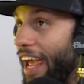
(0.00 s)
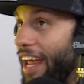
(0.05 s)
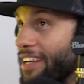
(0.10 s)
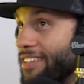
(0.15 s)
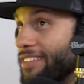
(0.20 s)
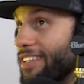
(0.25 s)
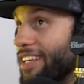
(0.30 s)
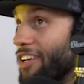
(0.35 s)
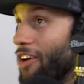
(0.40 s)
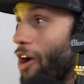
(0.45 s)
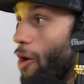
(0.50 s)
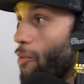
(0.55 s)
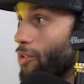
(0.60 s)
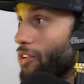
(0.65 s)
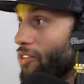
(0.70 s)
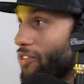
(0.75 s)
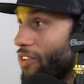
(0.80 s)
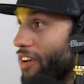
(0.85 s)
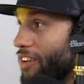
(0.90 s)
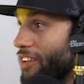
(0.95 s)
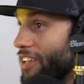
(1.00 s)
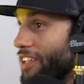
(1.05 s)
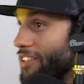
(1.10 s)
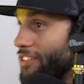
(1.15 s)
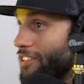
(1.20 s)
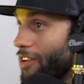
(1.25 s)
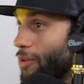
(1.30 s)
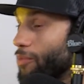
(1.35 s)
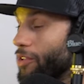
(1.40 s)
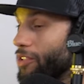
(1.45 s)
And
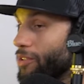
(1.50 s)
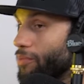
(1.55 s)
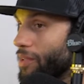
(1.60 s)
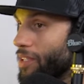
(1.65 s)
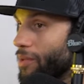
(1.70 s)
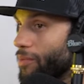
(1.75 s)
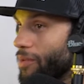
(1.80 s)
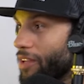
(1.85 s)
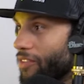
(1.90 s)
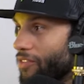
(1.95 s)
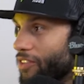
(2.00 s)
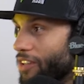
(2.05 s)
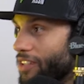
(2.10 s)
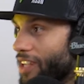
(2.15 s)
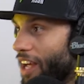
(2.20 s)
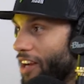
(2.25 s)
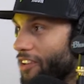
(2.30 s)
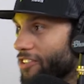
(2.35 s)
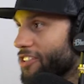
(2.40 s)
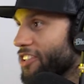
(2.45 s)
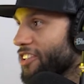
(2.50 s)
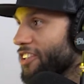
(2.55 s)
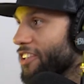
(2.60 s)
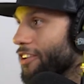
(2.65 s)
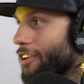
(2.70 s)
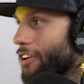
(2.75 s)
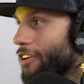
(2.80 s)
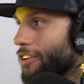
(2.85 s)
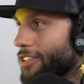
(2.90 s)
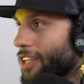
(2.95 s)
he's almost been up there for a title, so
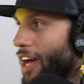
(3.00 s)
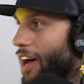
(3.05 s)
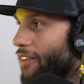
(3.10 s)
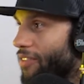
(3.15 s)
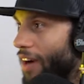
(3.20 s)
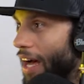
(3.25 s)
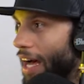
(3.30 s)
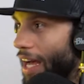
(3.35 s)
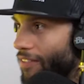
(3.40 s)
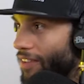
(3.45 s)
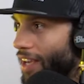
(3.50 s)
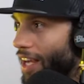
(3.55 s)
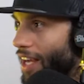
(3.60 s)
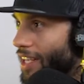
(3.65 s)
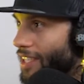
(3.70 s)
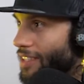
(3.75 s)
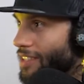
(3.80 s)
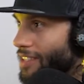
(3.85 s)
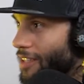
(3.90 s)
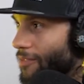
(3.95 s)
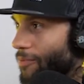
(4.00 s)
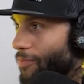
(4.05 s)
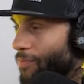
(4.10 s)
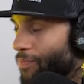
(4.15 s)
they're all top 5 guys.